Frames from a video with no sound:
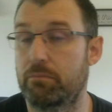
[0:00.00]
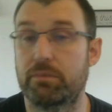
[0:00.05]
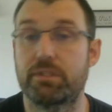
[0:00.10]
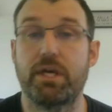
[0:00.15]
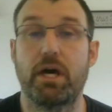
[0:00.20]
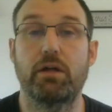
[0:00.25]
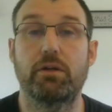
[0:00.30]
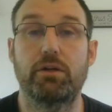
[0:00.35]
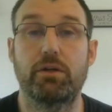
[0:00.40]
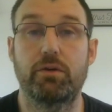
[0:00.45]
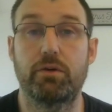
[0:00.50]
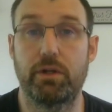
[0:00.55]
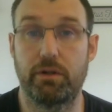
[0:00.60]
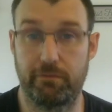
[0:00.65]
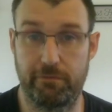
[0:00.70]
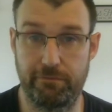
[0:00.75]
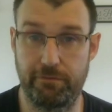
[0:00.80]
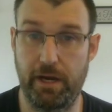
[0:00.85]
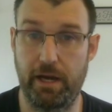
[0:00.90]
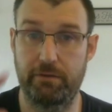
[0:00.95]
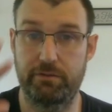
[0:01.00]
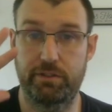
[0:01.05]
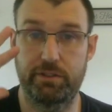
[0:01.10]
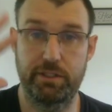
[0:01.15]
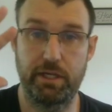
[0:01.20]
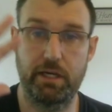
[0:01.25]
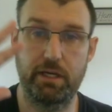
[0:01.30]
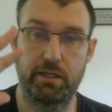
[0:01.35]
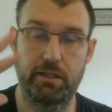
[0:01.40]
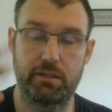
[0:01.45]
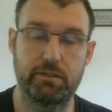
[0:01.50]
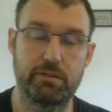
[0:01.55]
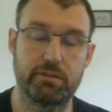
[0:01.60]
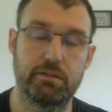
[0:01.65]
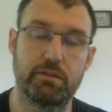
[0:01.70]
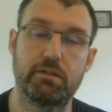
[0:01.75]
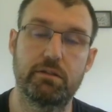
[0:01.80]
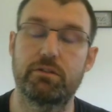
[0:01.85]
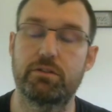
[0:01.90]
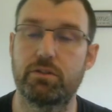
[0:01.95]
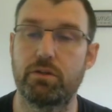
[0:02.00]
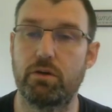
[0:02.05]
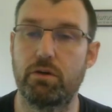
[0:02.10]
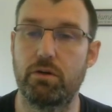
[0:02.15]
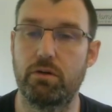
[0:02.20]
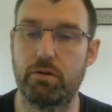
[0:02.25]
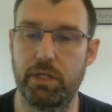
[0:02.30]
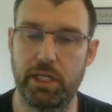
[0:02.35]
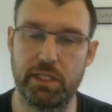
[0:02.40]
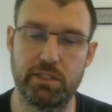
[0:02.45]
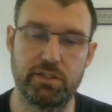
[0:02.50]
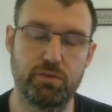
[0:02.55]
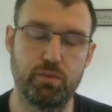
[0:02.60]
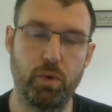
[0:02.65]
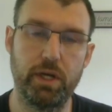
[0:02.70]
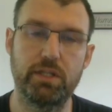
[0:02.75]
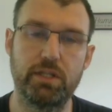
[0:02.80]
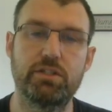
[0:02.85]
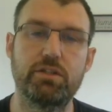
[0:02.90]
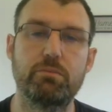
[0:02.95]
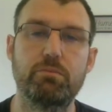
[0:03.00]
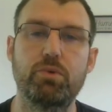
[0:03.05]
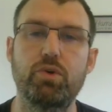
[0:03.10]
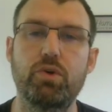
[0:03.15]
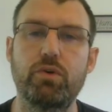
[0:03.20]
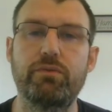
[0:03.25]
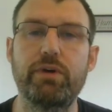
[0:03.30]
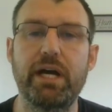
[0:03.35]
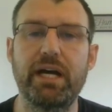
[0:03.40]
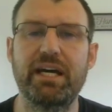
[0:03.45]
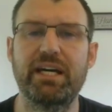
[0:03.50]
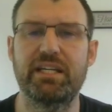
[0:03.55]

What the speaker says: tell you in 5 seconds. So it's white to move.